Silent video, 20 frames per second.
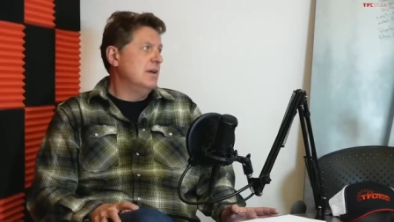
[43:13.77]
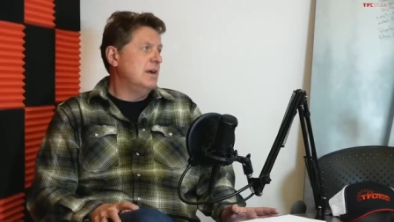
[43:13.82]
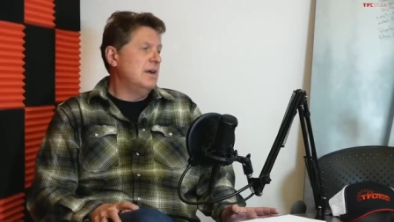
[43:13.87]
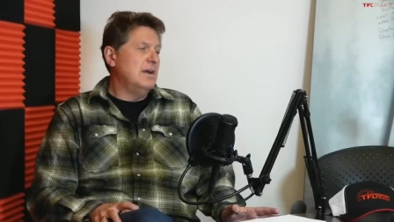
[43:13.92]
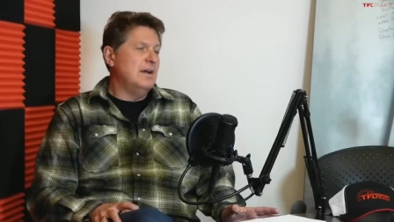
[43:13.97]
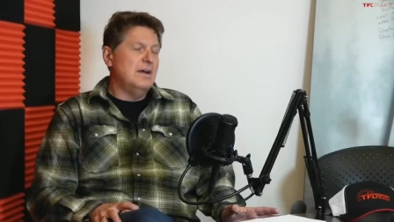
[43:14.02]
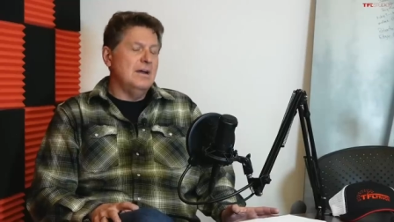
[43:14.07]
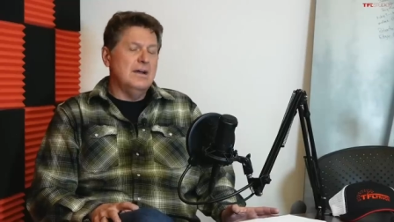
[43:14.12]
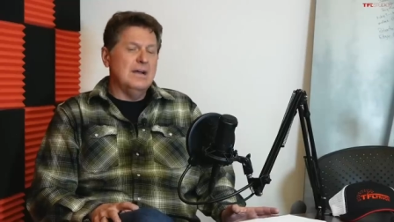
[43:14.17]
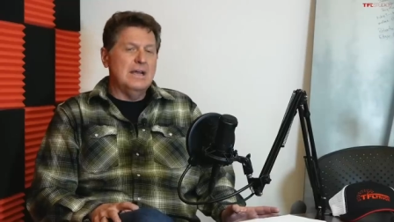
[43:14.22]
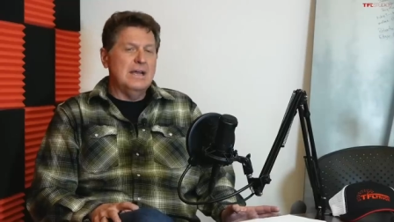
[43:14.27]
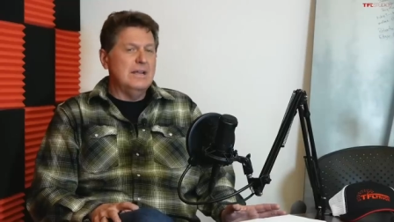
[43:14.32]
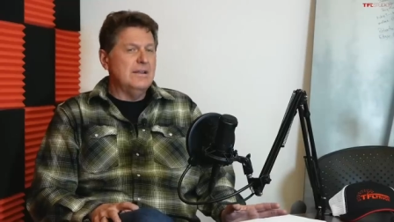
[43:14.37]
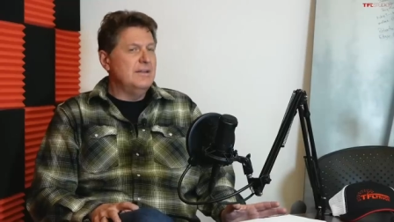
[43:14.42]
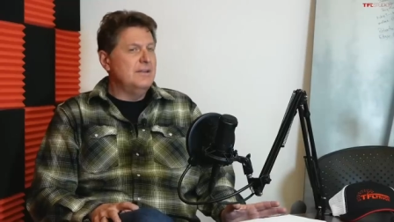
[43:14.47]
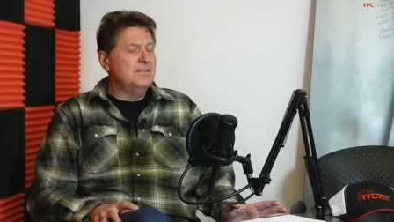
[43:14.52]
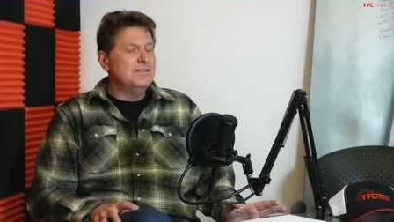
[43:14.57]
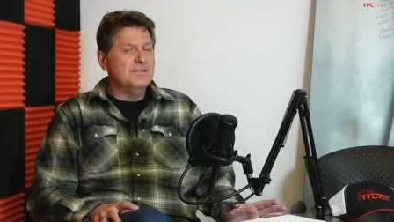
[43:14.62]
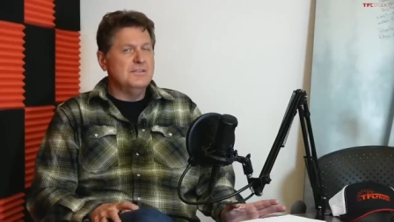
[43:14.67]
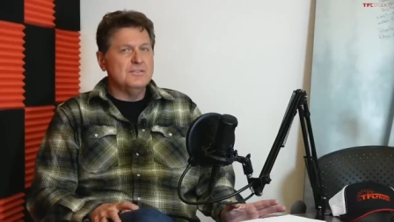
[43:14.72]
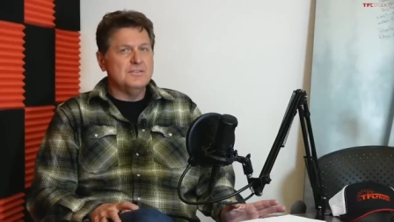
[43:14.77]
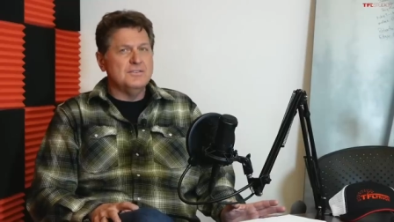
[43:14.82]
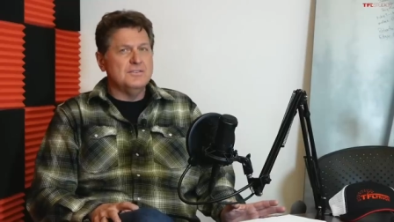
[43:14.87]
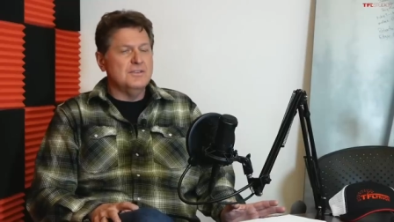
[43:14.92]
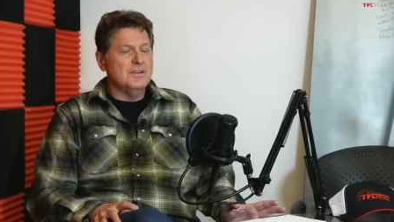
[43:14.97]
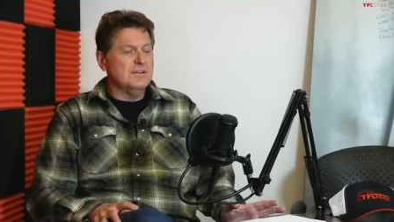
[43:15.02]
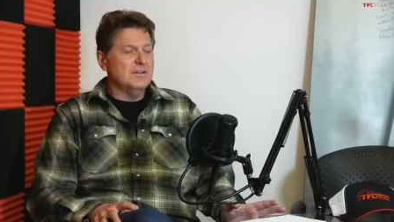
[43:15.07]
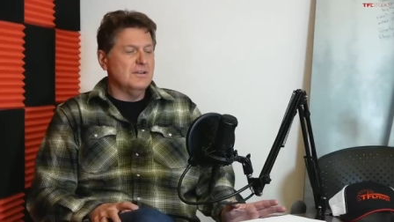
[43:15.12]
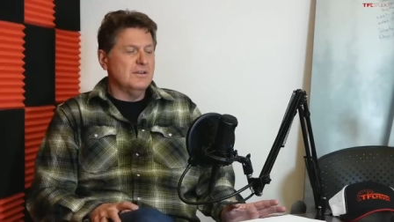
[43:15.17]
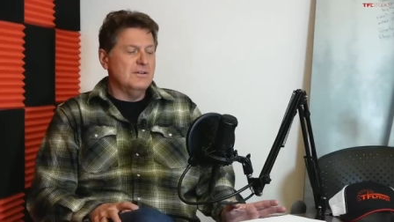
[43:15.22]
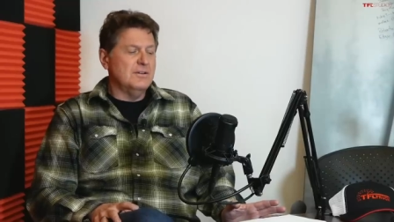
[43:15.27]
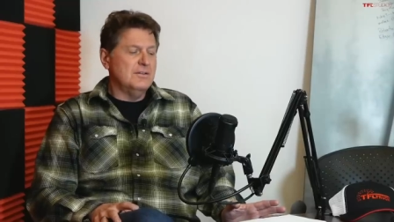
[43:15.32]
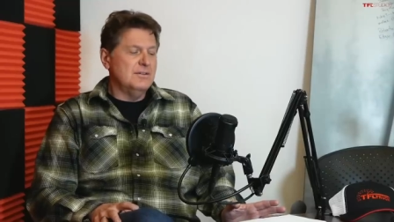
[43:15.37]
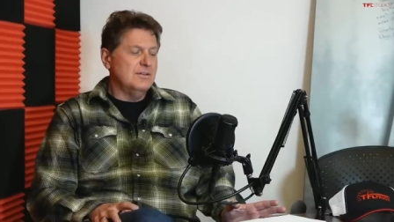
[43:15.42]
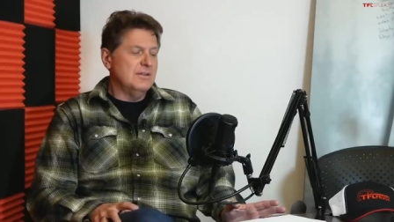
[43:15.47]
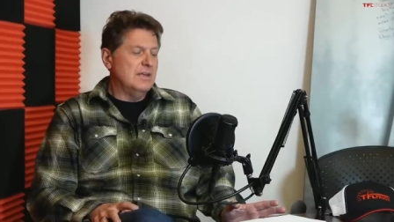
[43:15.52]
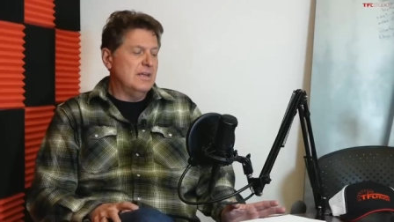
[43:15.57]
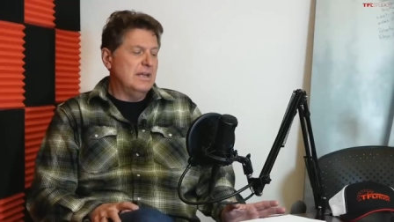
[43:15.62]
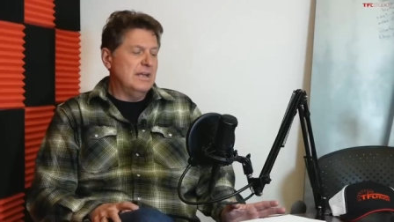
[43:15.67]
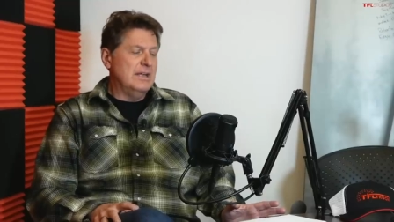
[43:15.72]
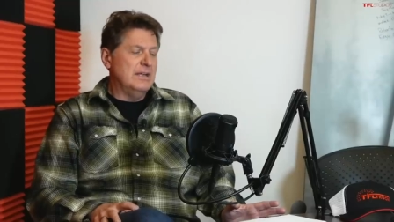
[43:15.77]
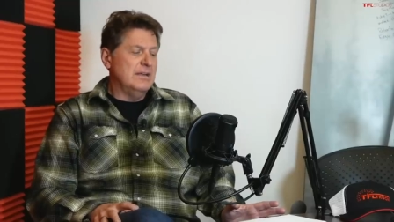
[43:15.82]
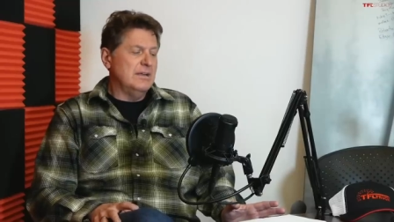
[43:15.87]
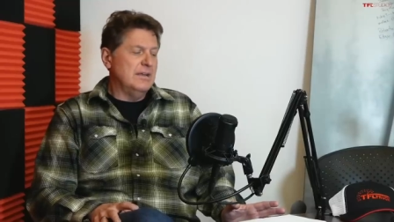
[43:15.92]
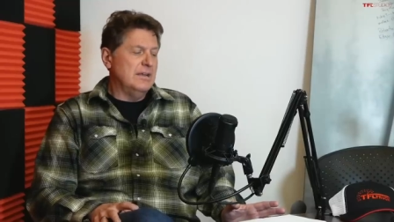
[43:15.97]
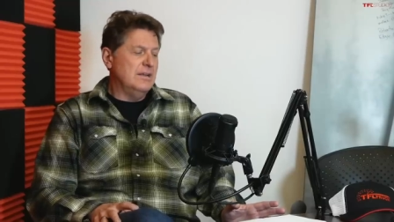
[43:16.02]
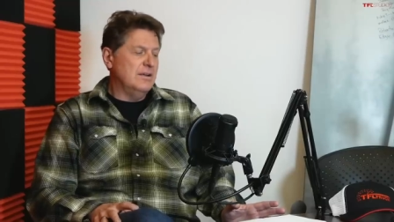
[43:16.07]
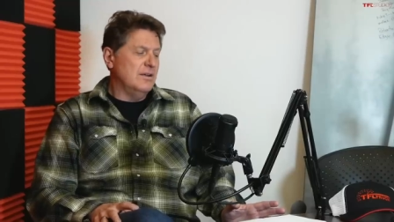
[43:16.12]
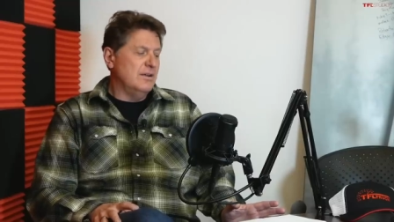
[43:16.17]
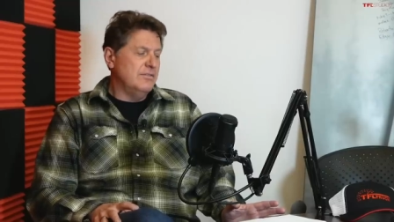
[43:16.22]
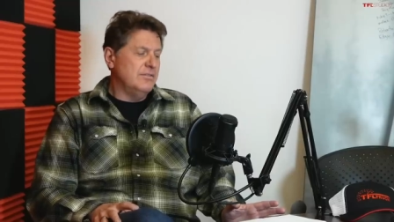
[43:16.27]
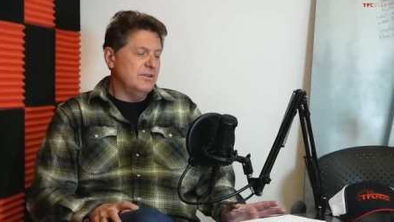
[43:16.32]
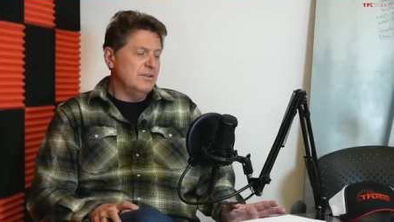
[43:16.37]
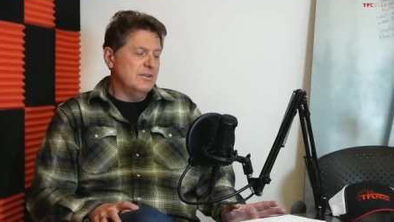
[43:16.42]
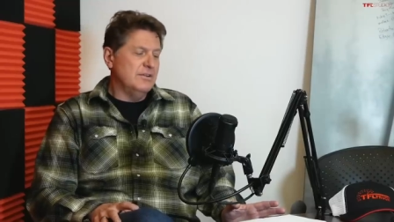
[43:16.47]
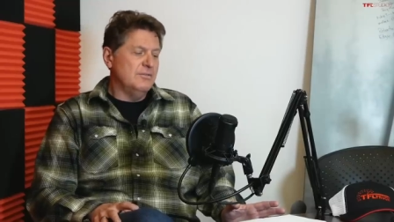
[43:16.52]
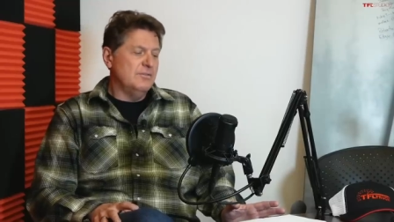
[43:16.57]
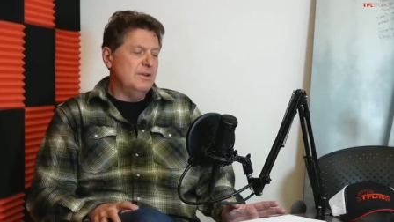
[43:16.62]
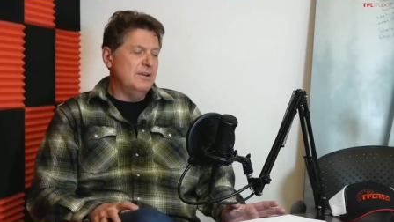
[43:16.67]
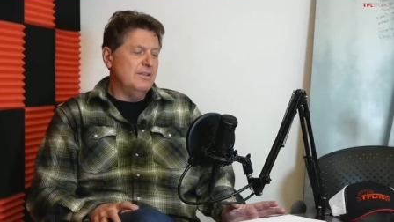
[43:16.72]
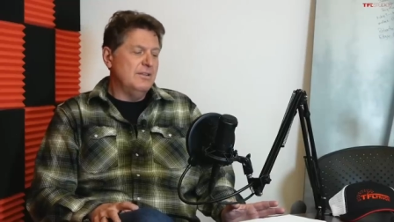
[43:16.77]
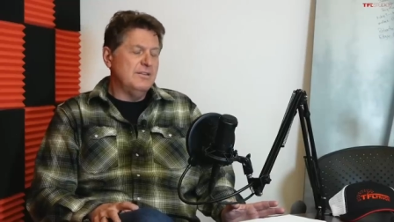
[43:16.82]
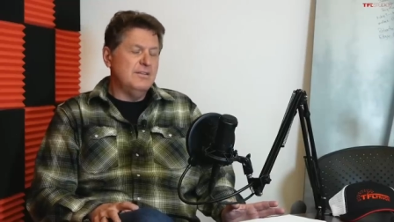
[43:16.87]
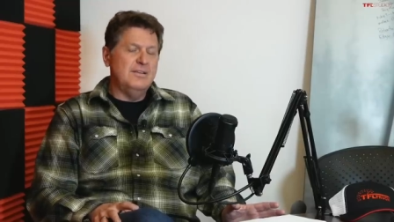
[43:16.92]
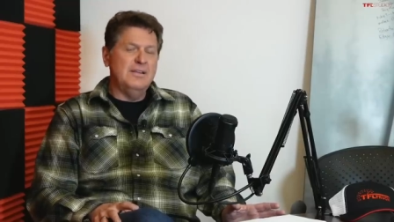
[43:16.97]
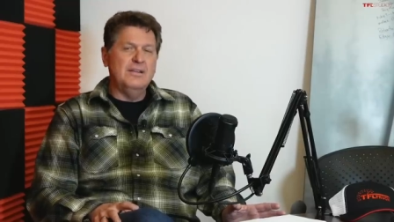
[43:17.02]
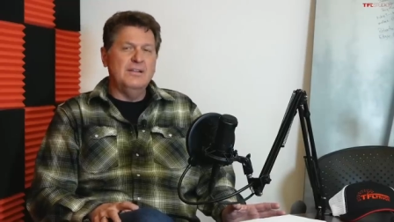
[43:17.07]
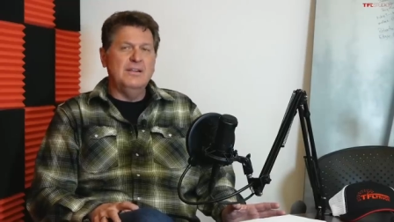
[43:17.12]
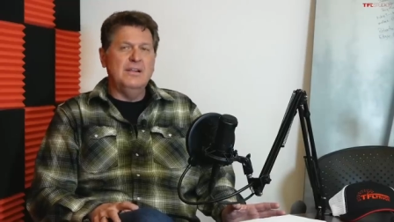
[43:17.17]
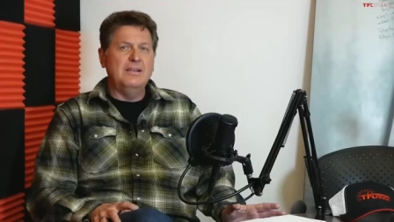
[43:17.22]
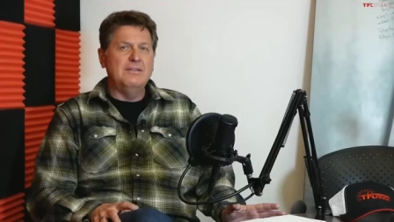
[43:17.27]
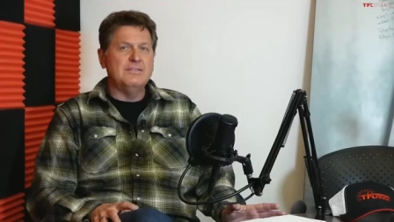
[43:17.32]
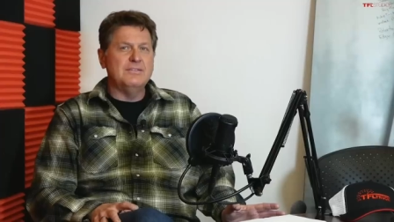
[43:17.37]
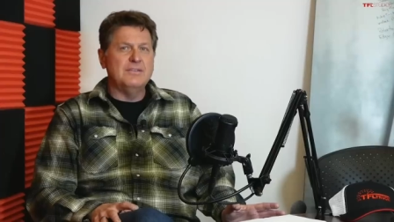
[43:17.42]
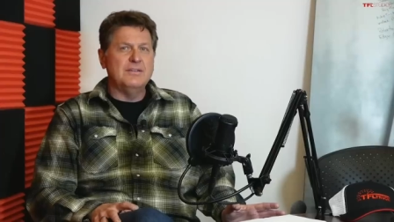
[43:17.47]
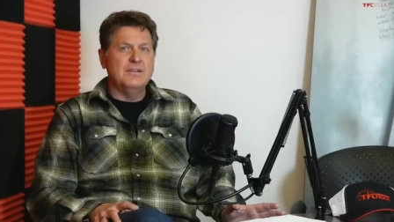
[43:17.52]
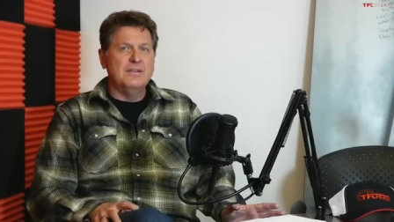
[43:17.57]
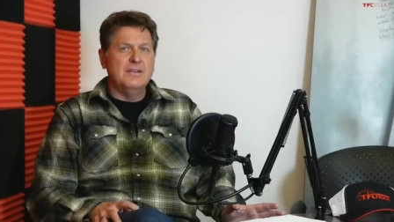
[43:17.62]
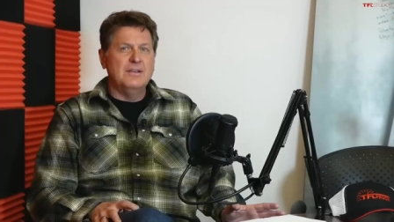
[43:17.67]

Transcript: Uh, and these things are cyclical, and you know, if you look, read the tea leaves,